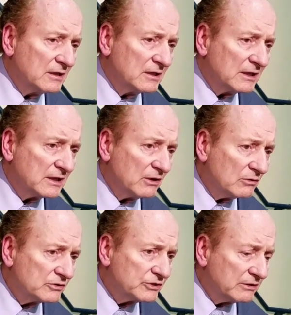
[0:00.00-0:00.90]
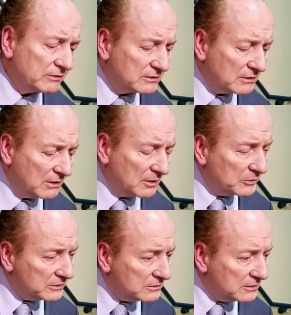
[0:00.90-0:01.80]
that they all share in
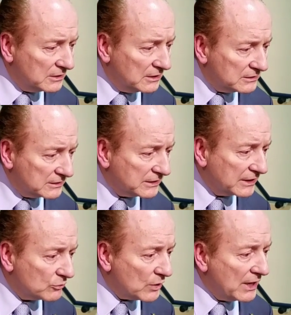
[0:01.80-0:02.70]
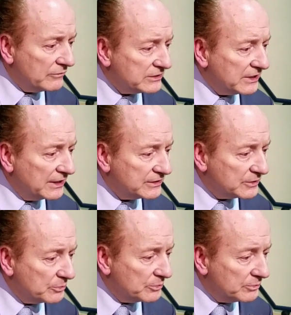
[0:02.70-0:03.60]
common that they gravitate to